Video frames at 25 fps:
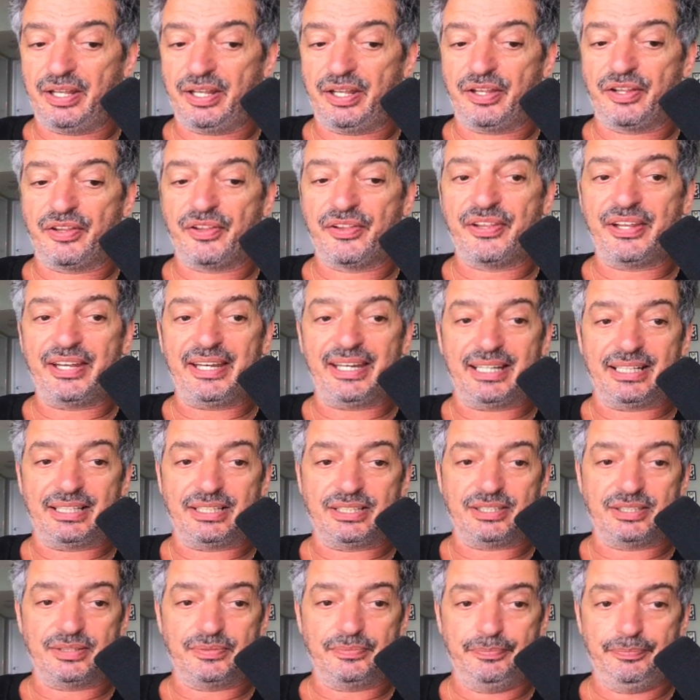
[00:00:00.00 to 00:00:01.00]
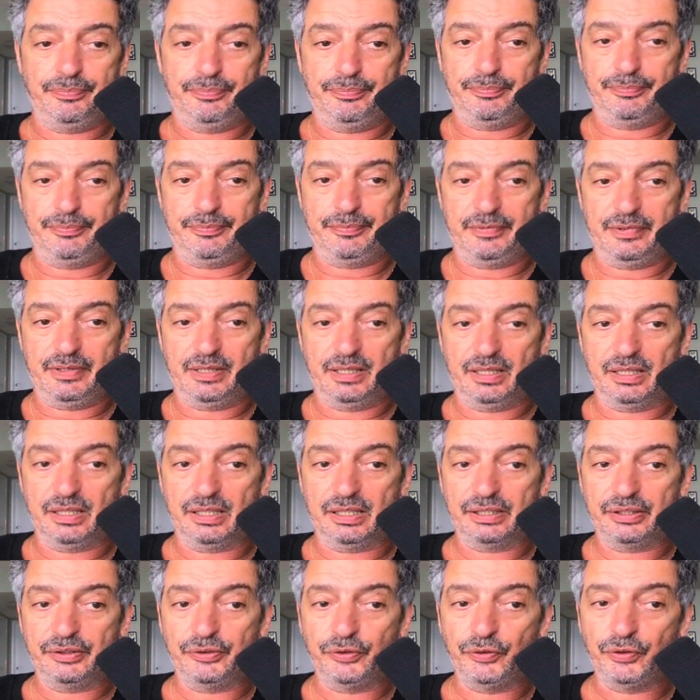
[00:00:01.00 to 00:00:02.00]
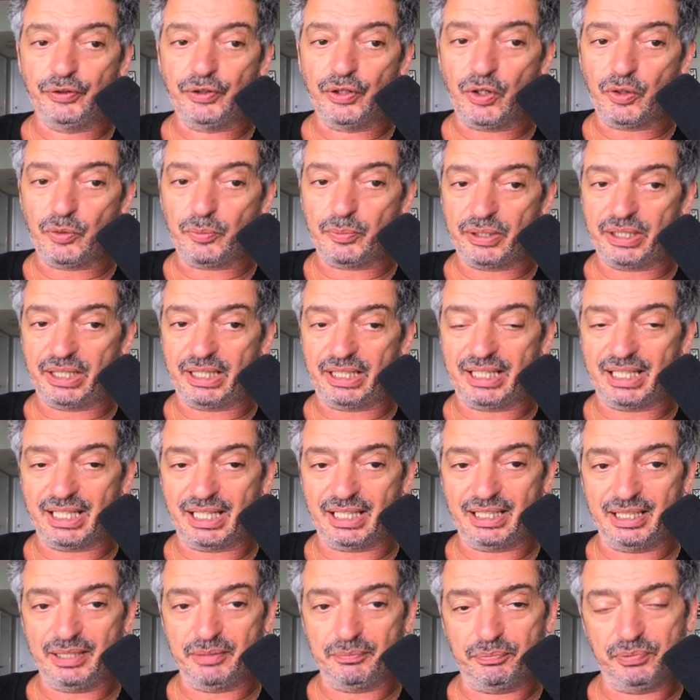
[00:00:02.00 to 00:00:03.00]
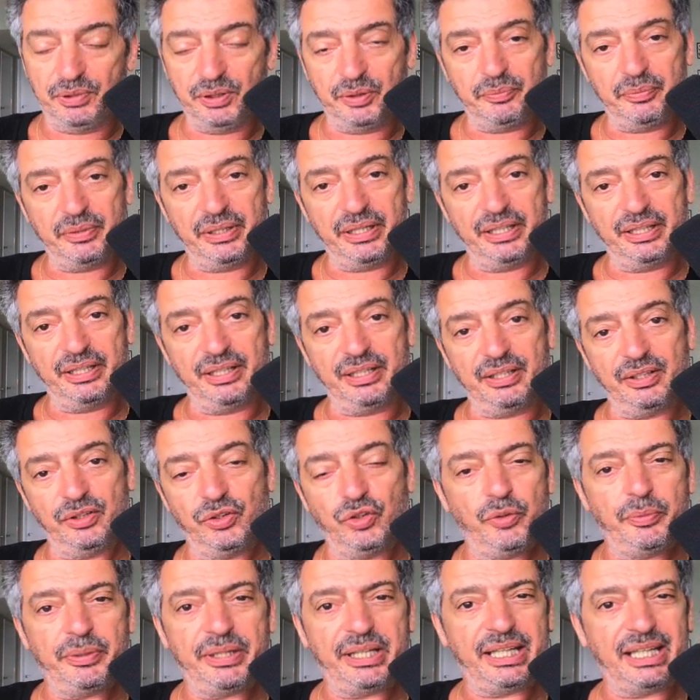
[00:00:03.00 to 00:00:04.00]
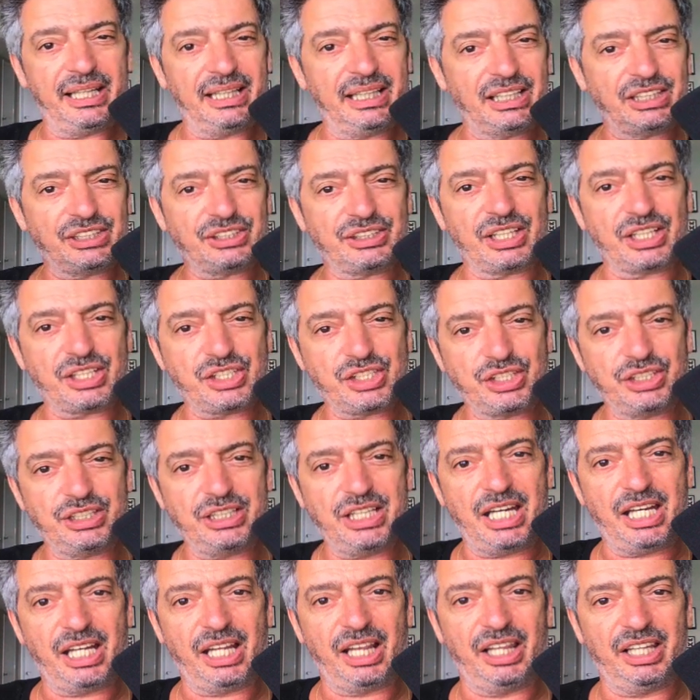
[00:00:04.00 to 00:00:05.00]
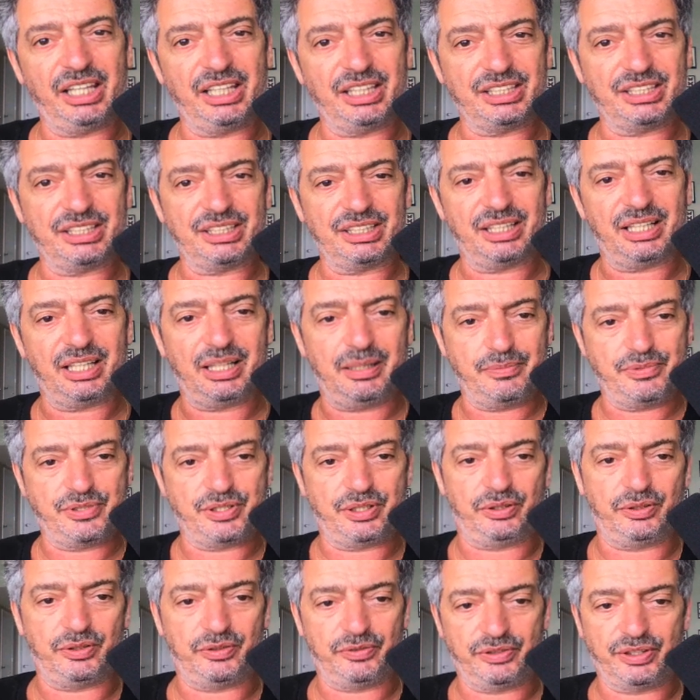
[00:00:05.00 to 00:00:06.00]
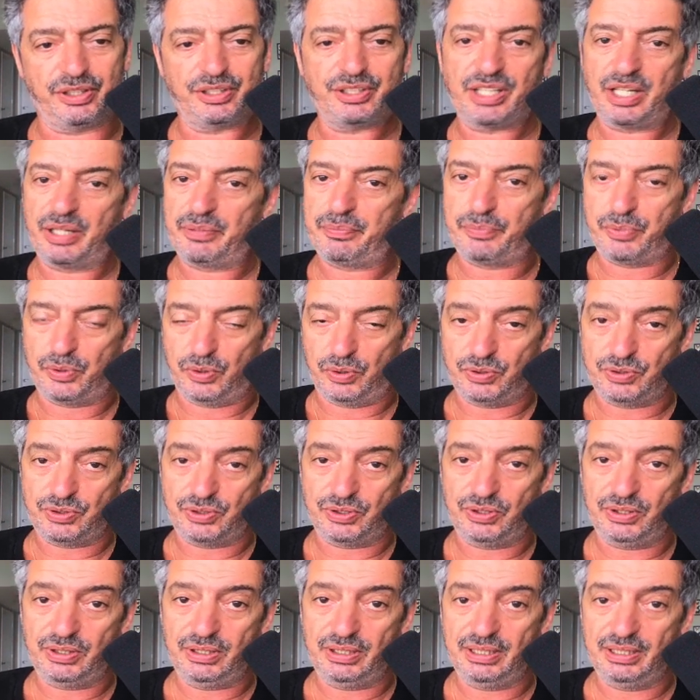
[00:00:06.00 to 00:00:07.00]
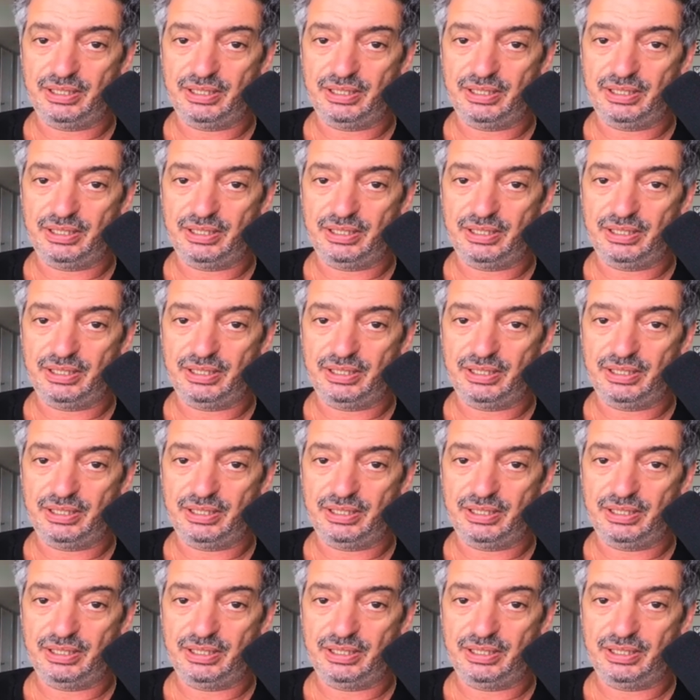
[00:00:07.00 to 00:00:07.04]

that nobody can instantiate this object of the type person